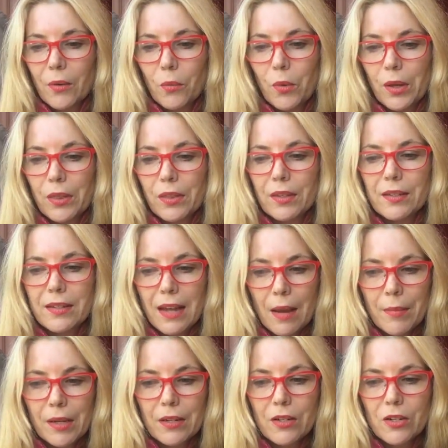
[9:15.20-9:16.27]
with the
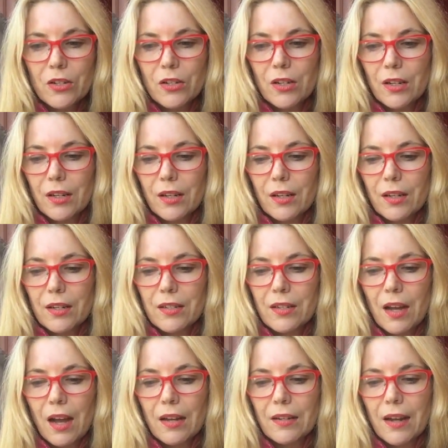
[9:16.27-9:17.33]
damage
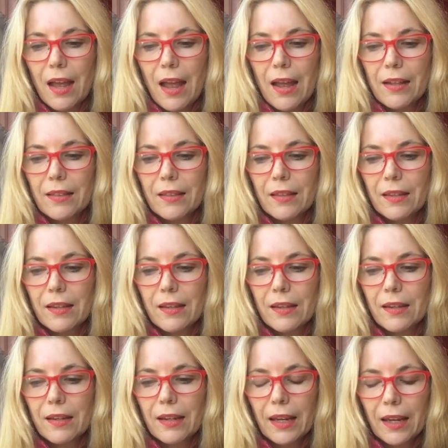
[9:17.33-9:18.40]
done and
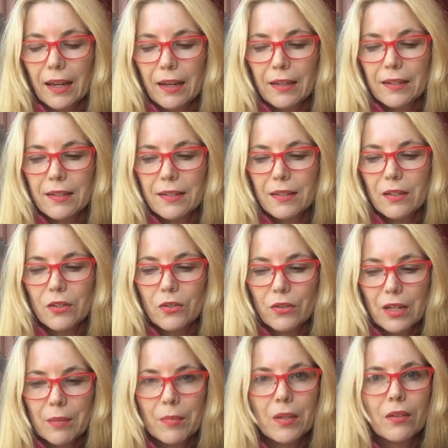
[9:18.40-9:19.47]
the careless
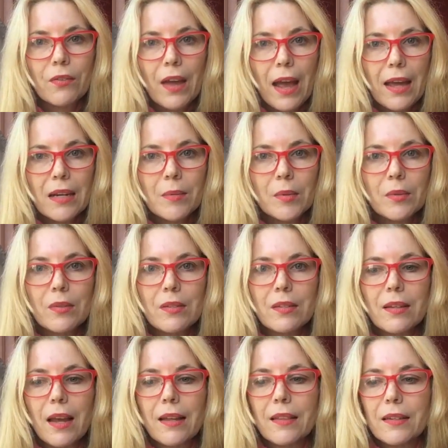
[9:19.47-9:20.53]
treatment of animals
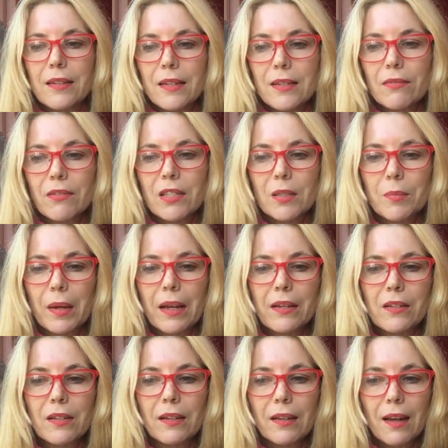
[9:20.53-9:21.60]
and the
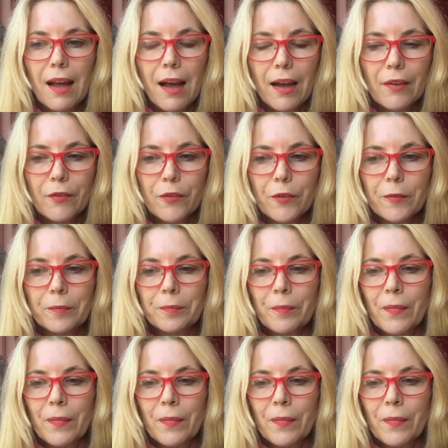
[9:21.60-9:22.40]
disrespect to life,